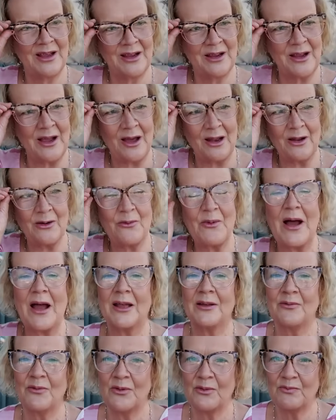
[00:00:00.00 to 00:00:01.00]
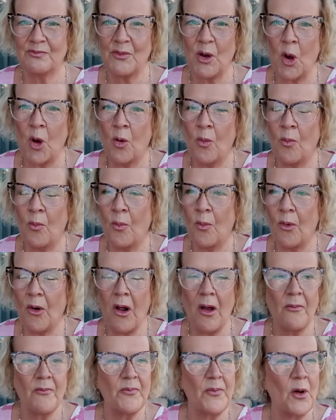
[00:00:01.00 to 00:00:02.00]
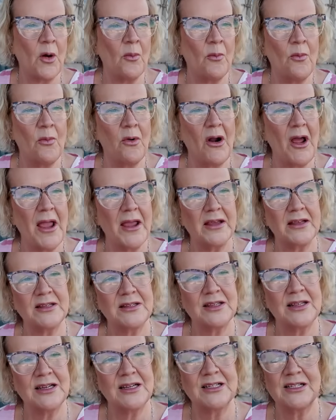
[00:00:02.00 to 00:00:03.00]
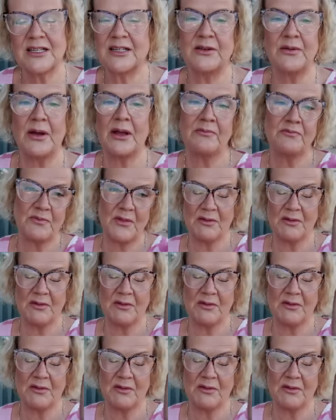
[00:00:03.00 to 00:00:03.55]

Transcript: colourway. Ombre, isn't that?